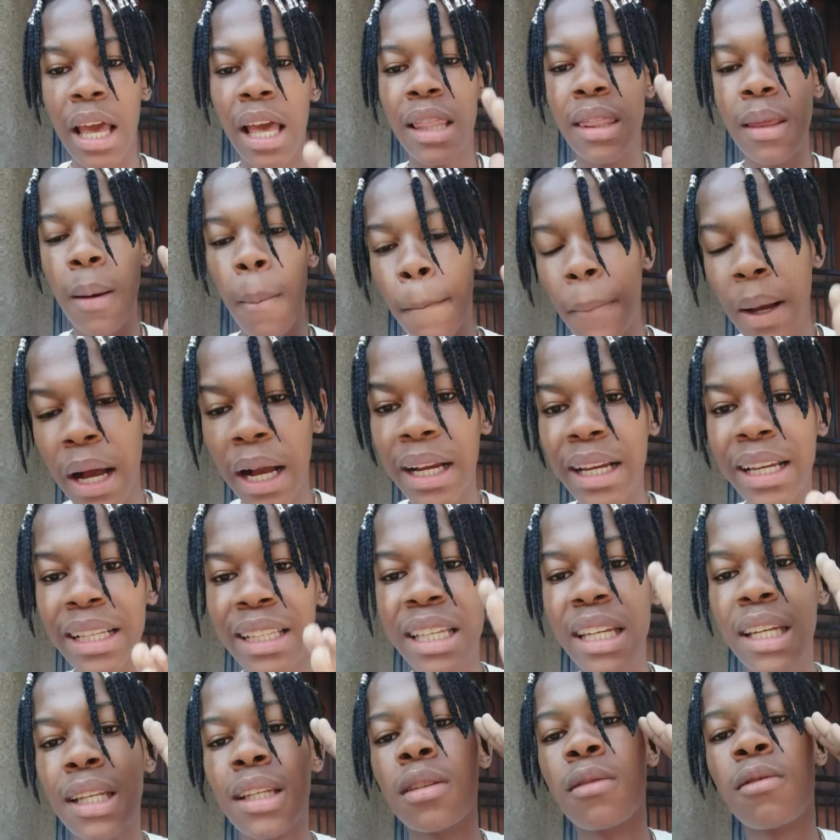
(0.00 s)
The
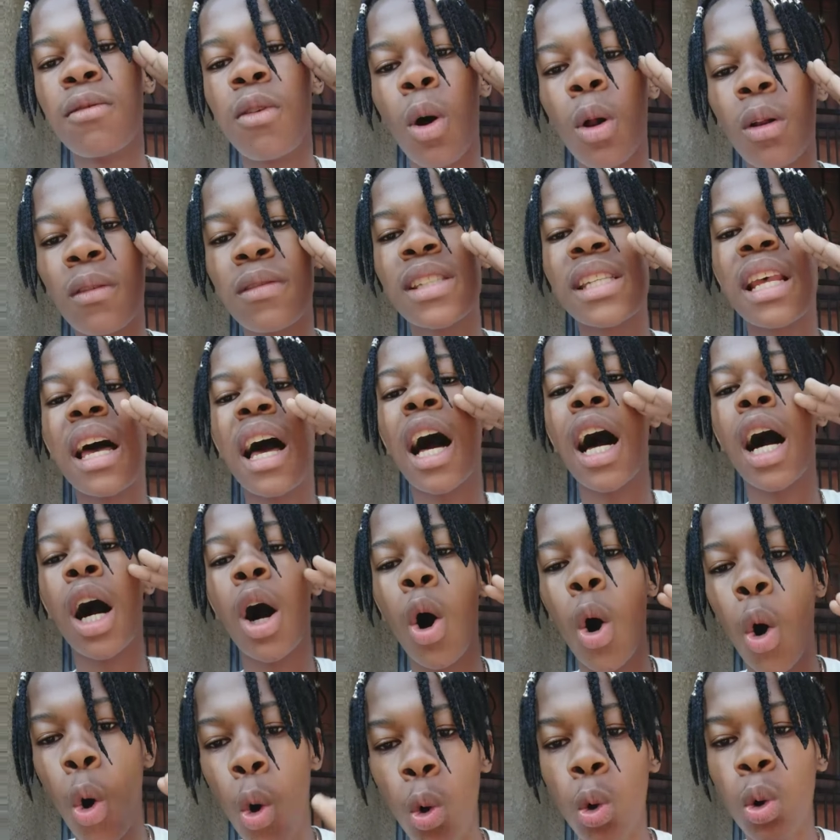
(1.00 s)
market involves a
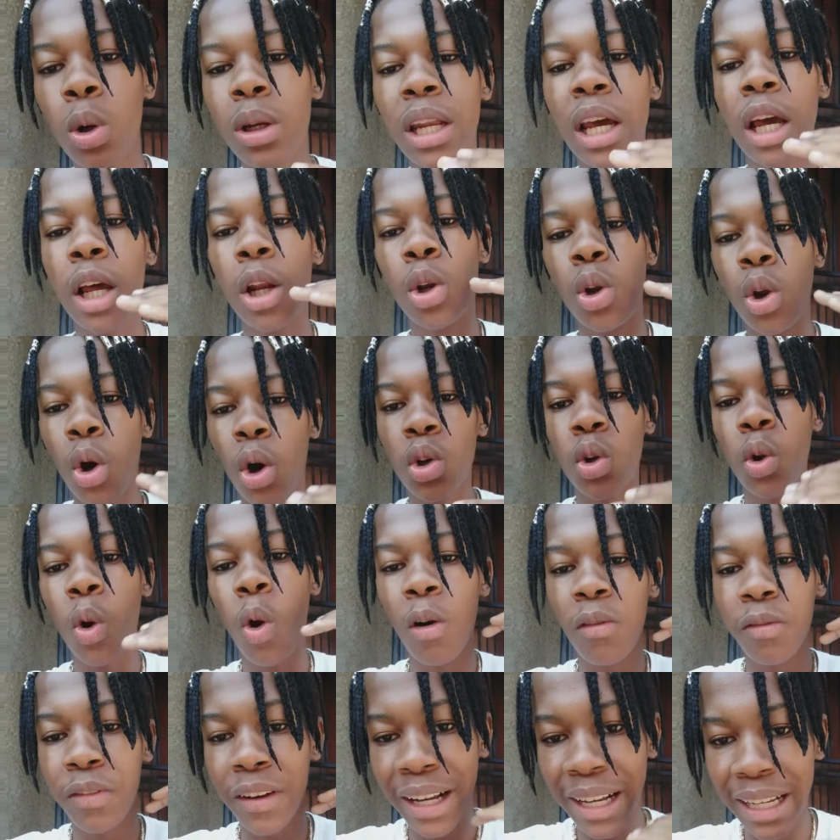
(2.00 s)
whole lot
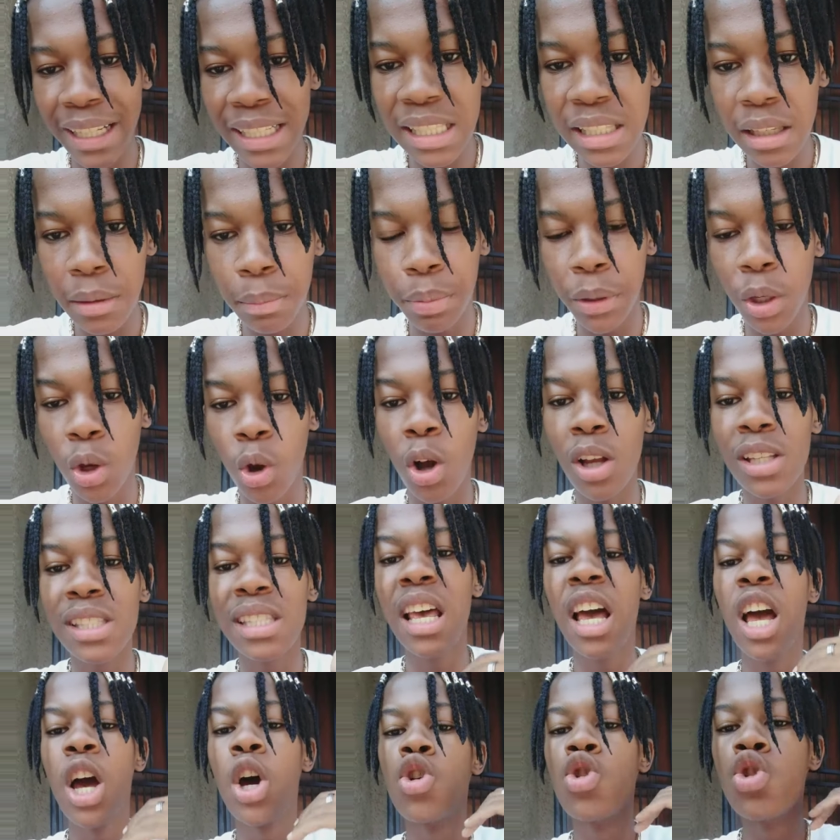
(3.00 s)
of risk, because
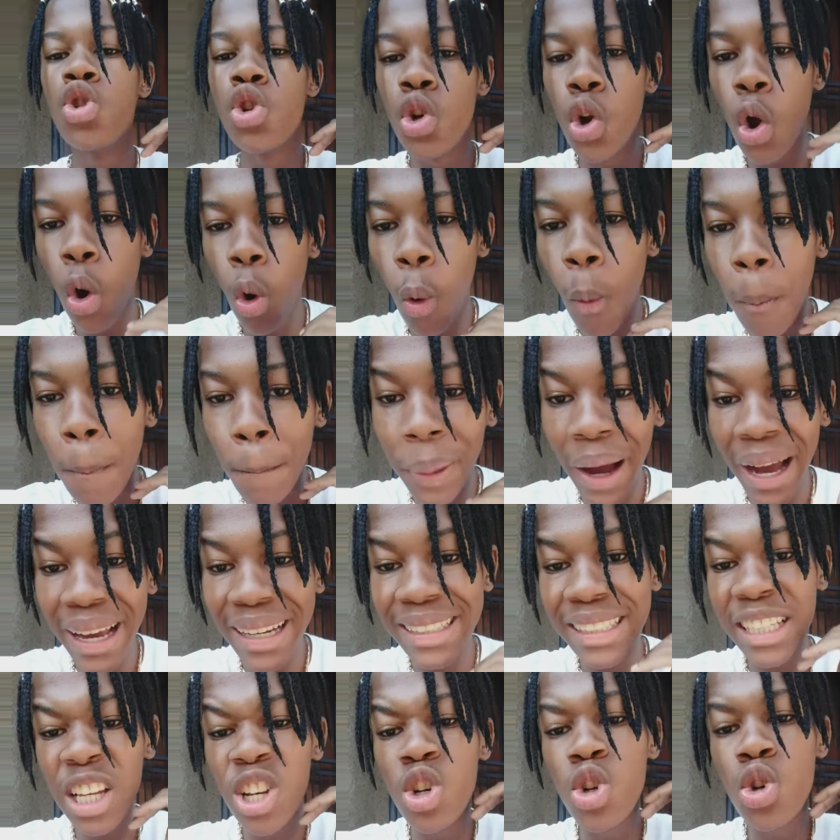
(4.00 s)

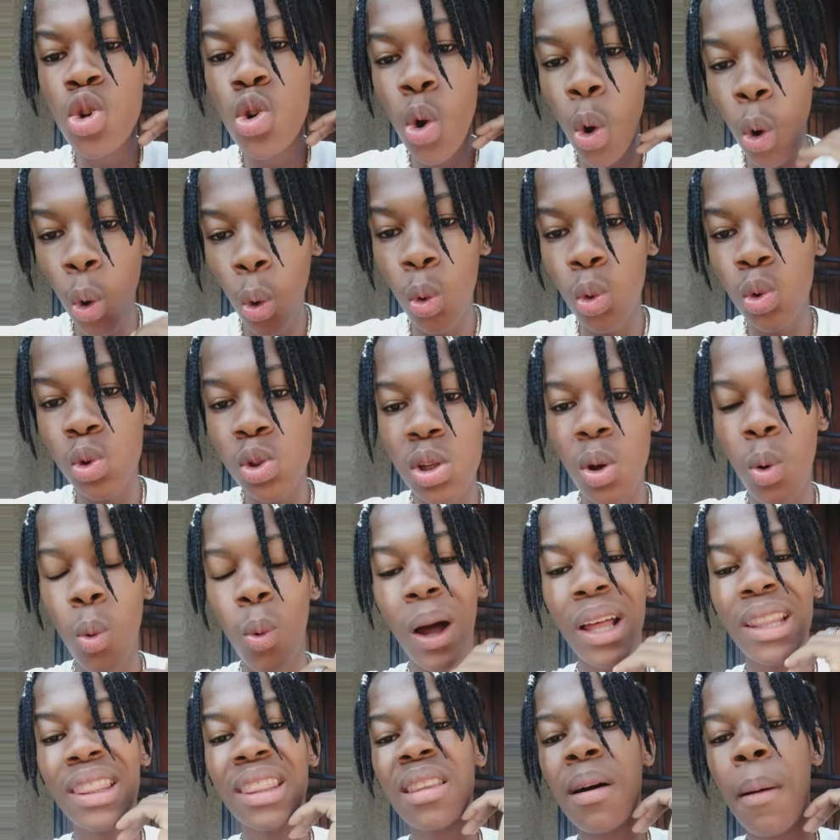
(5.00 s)
nobody knows
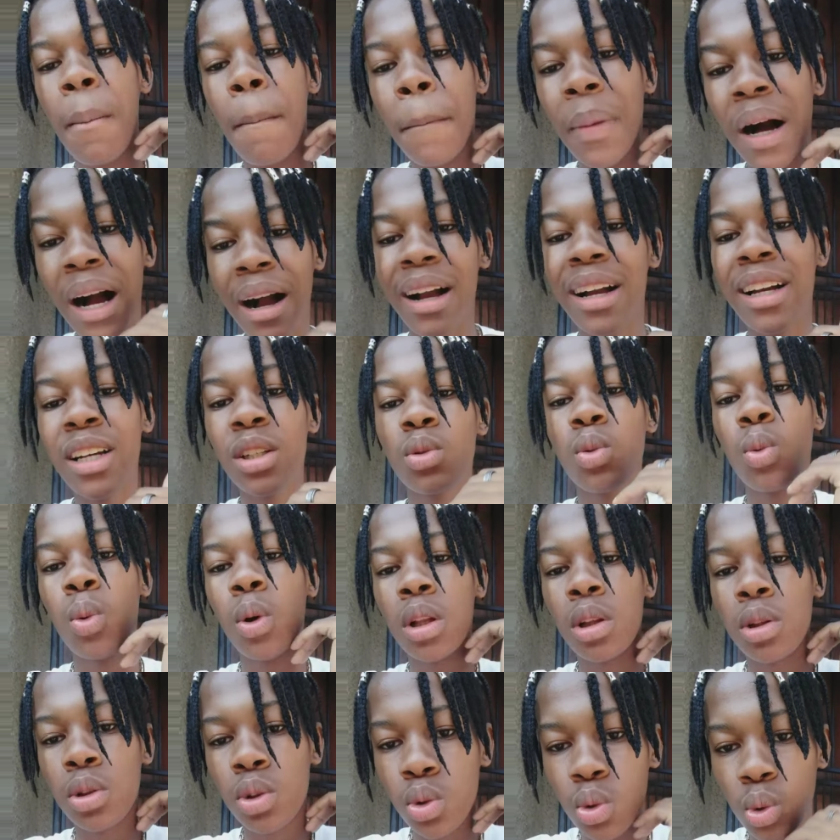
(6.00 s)
what the market
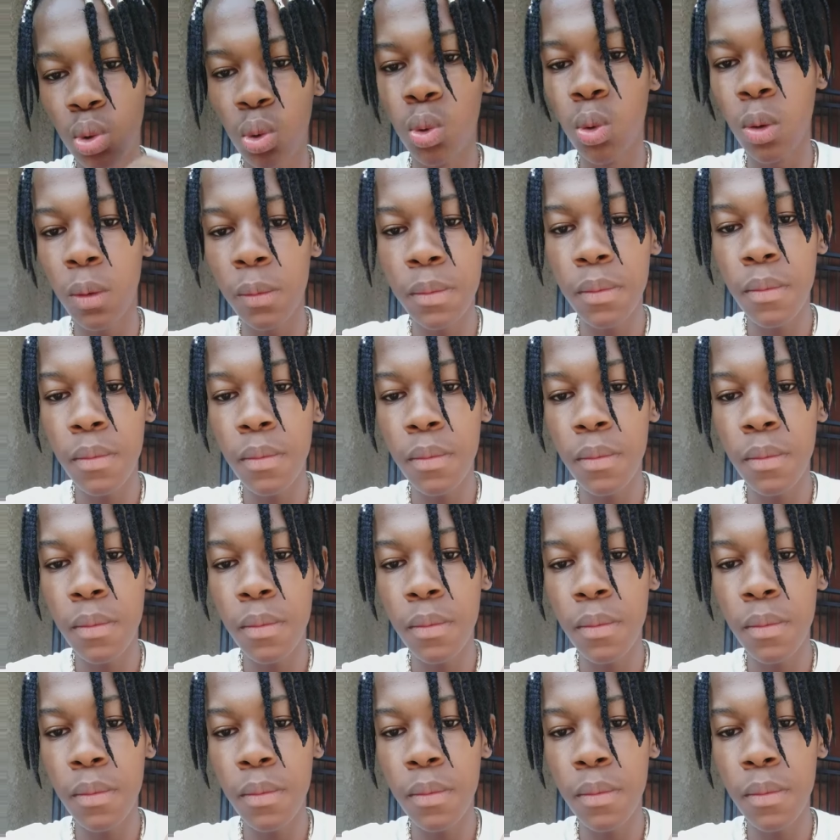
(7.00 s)
will do.